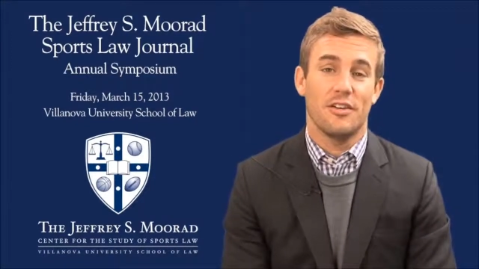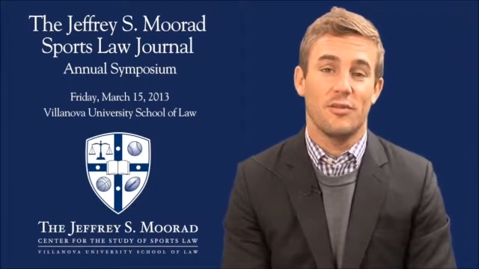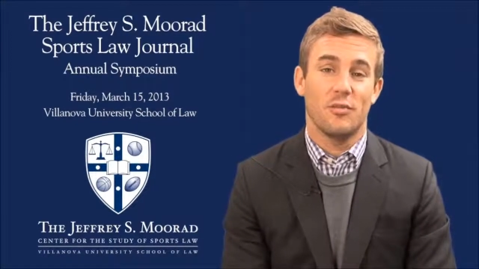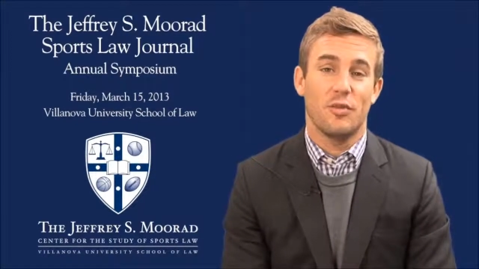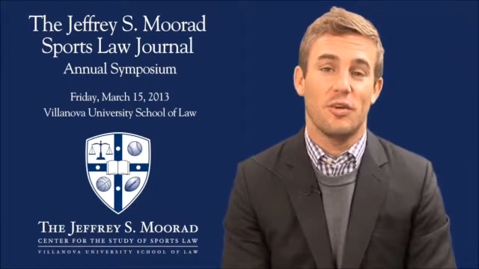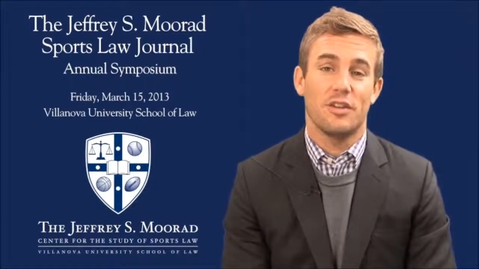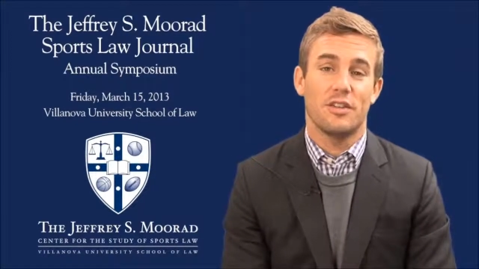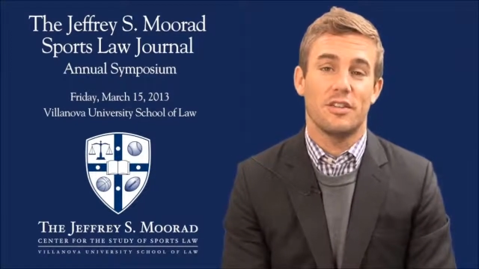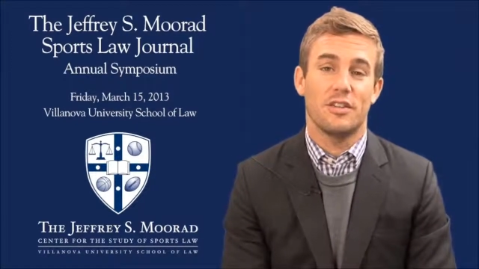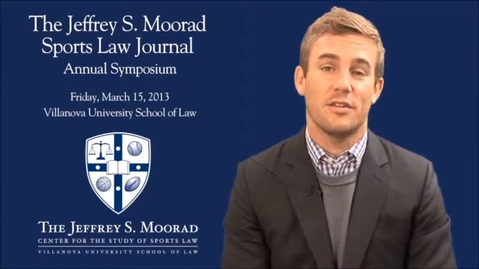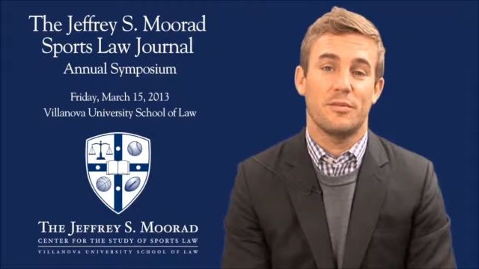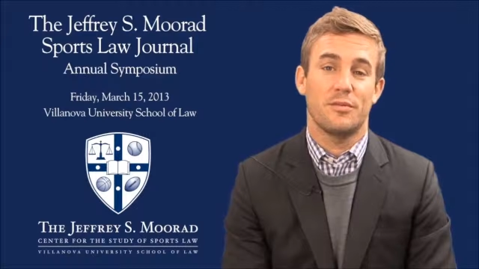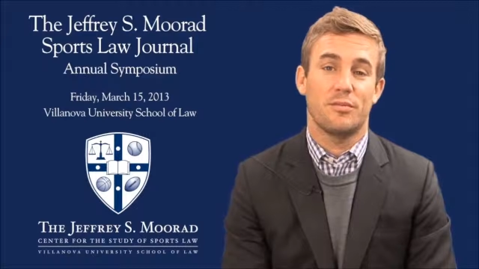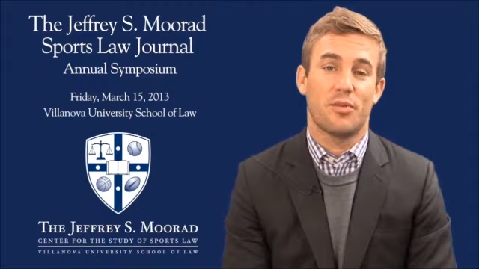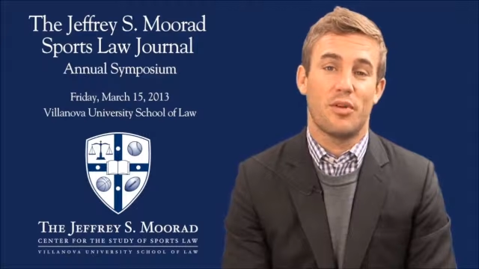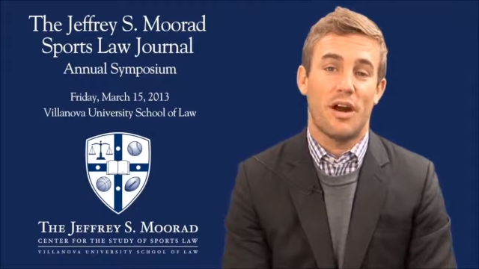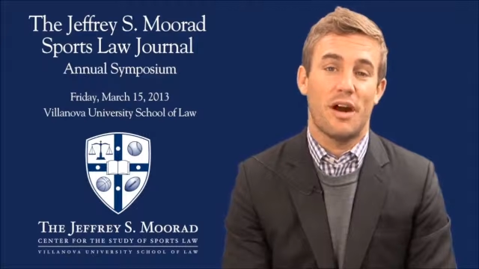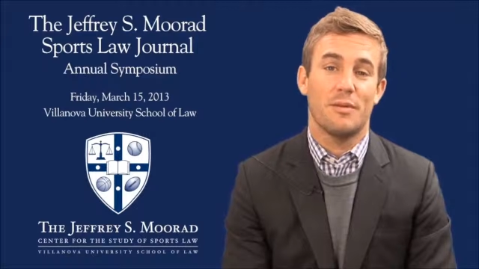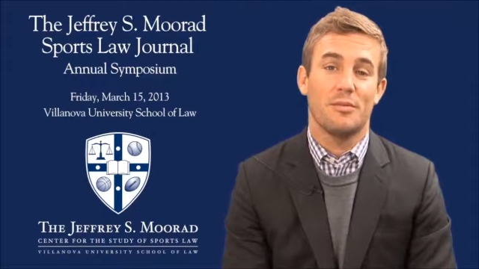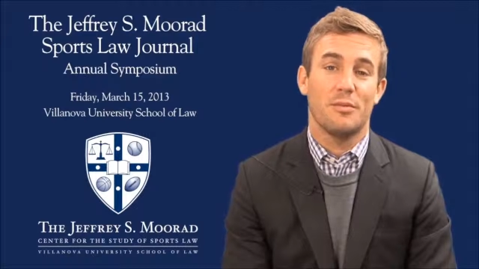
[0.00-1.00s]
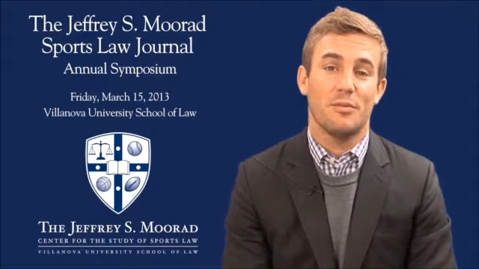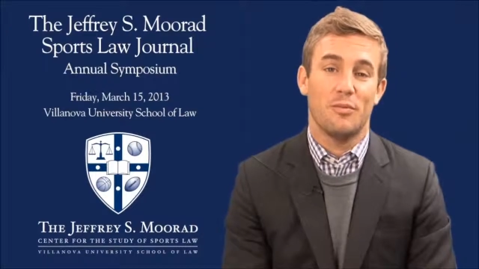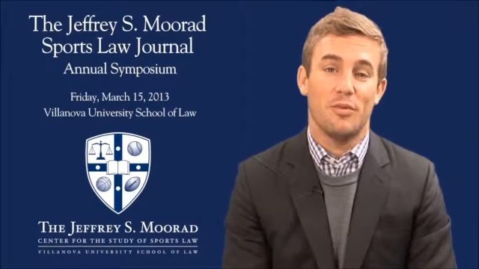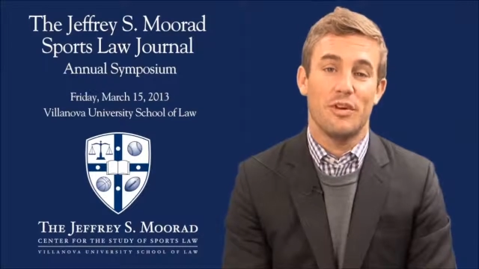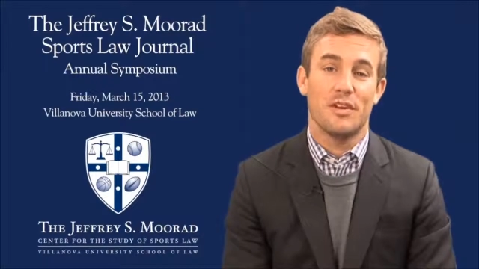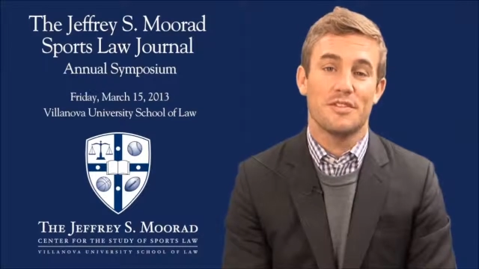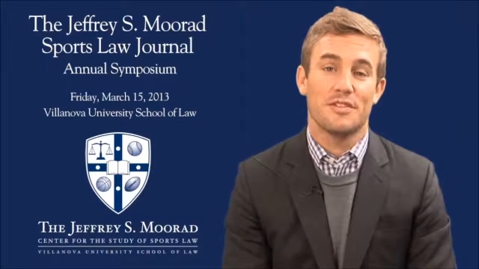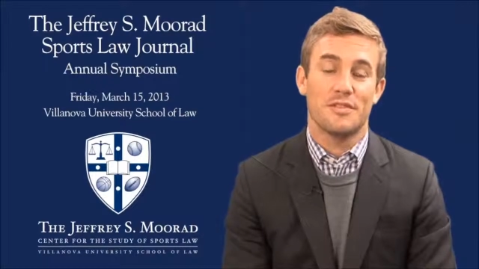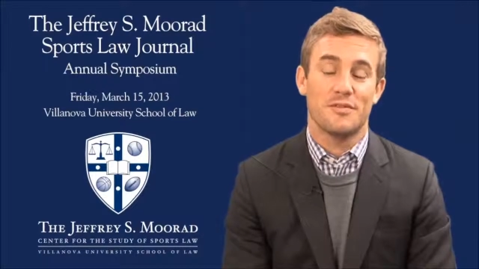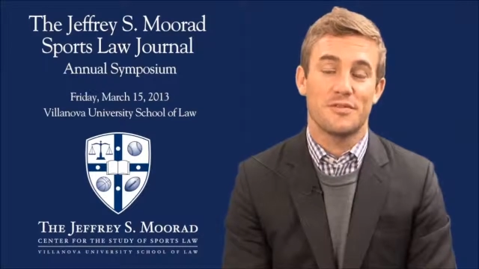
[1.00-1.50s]
on what the problem
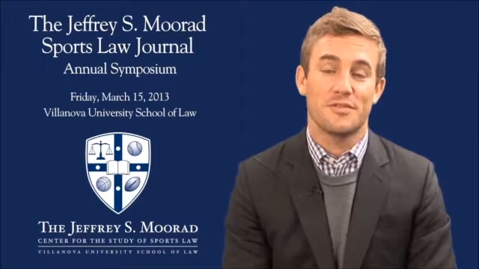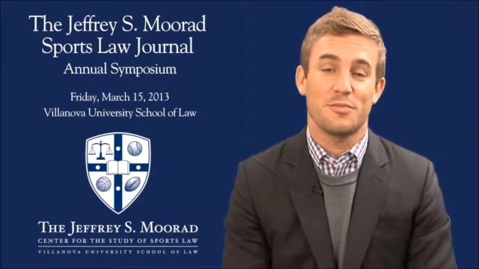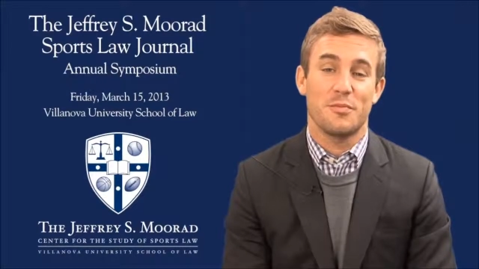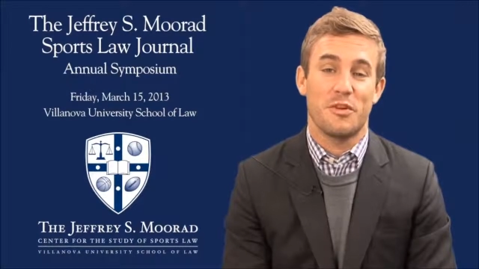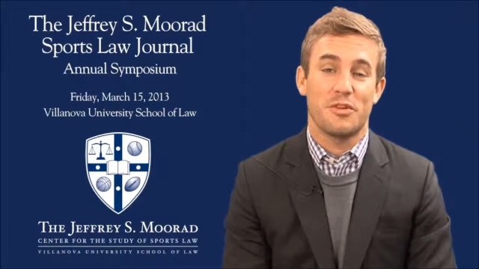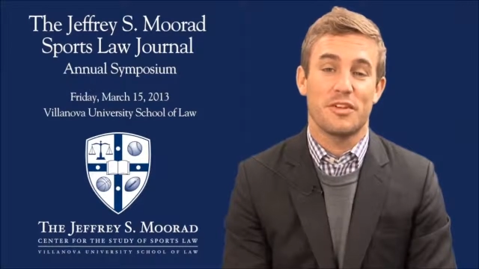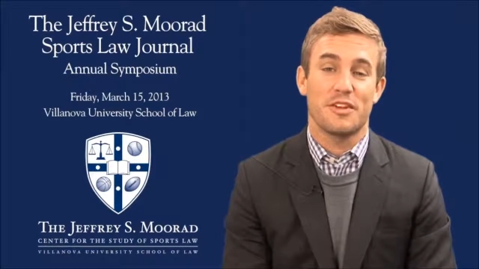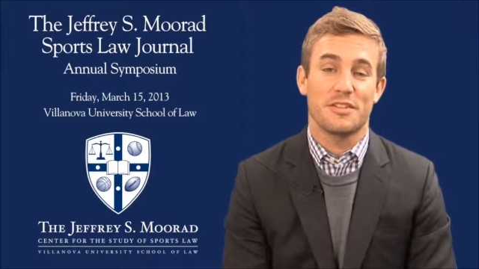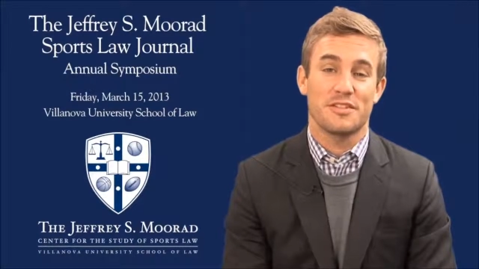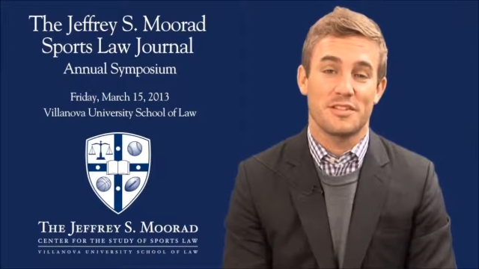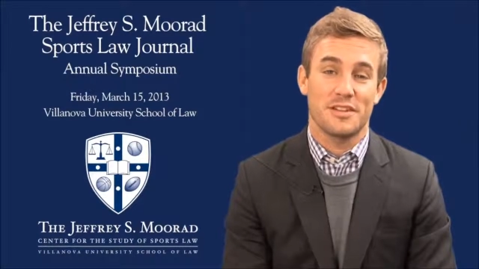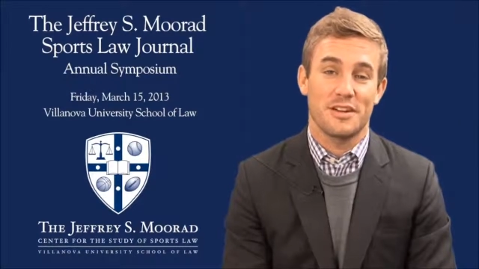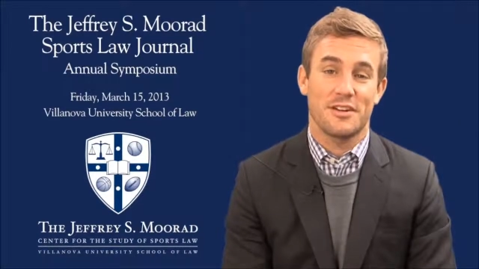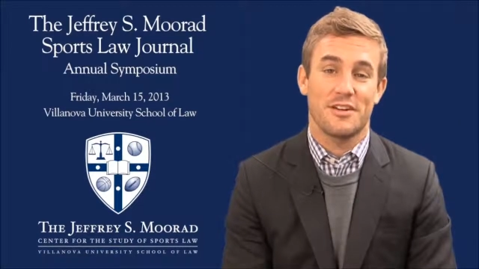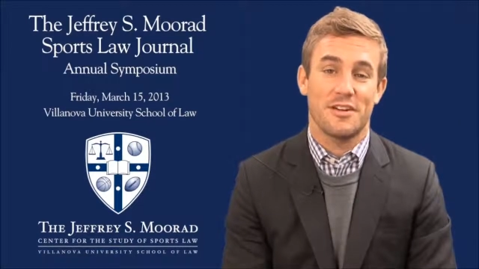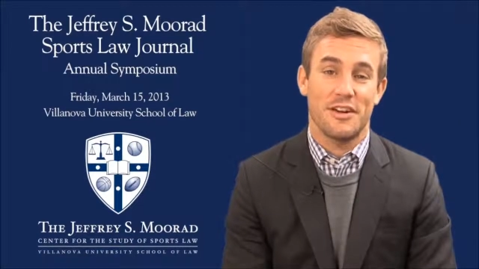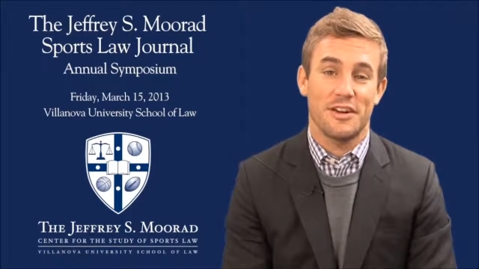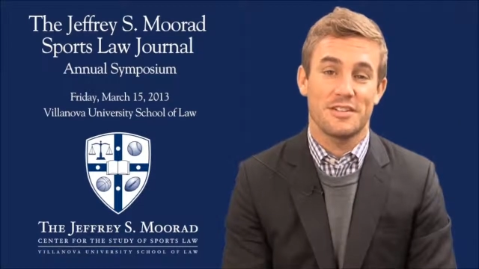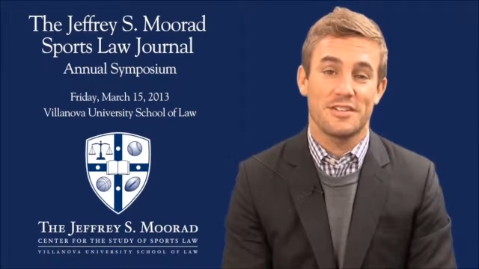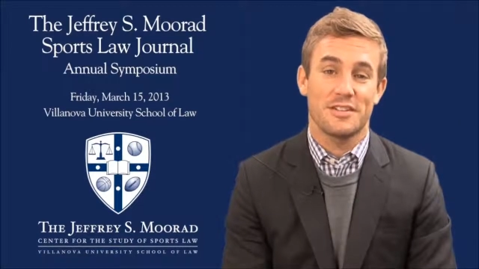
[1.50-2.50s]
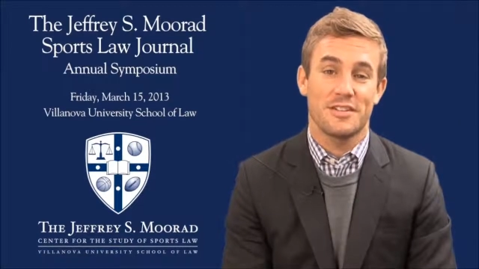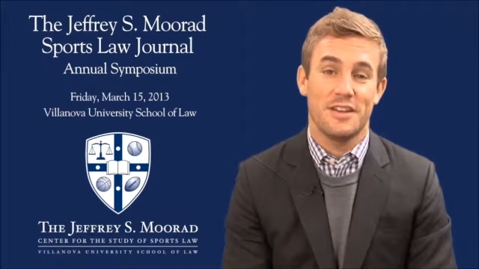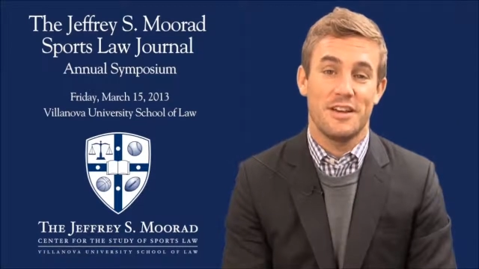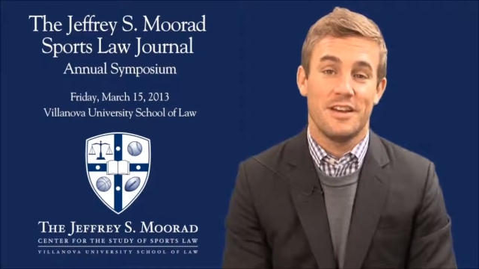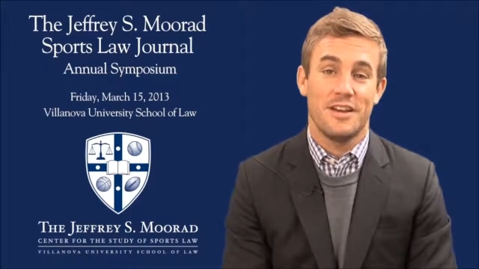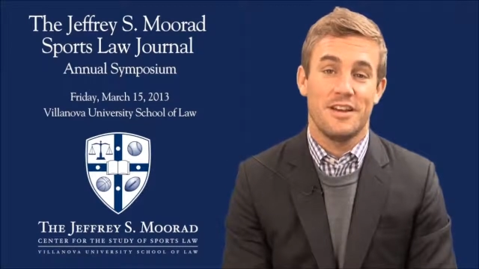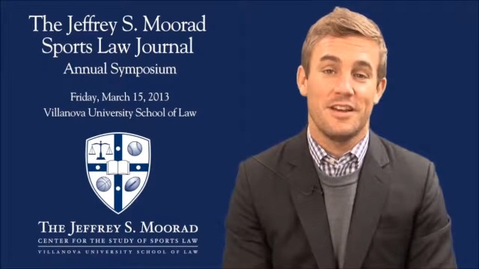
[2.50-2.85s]
was of smoking cigarettes,